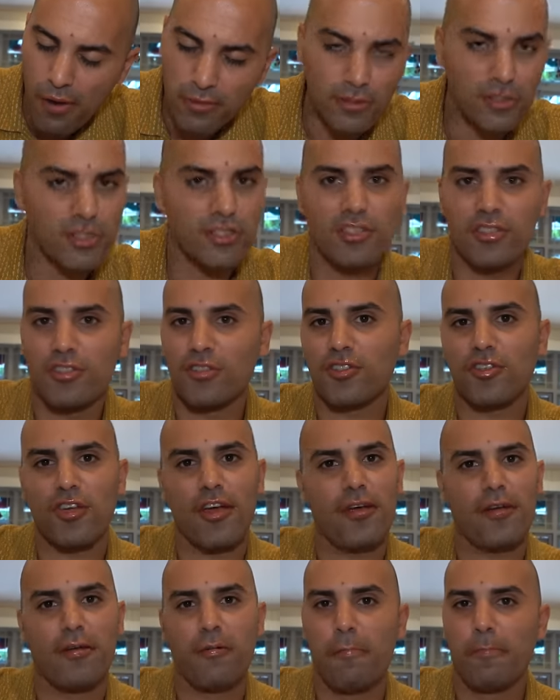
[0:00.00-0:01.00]
This is
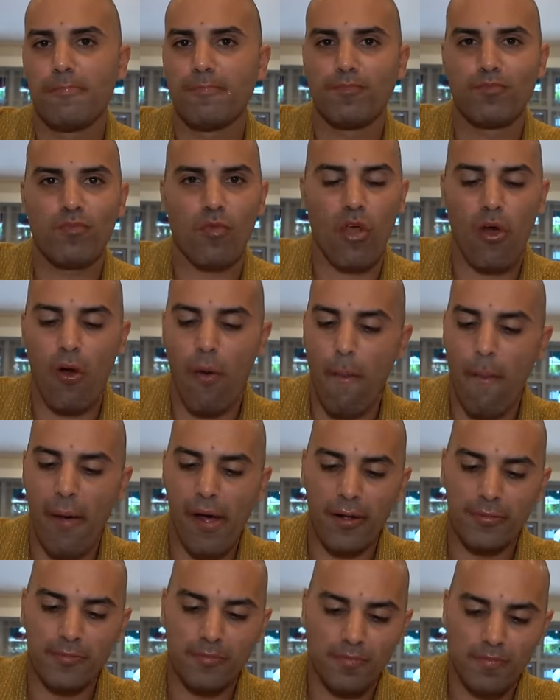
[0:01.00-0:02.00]
insane. Oh
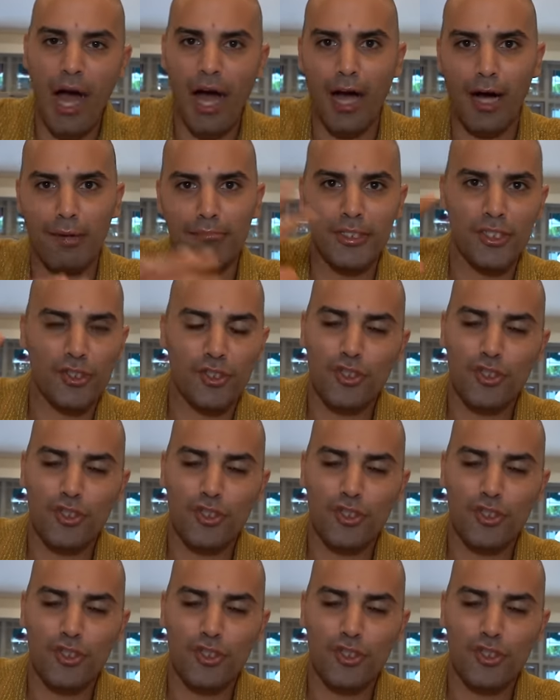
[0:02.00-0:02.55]
man, I'm in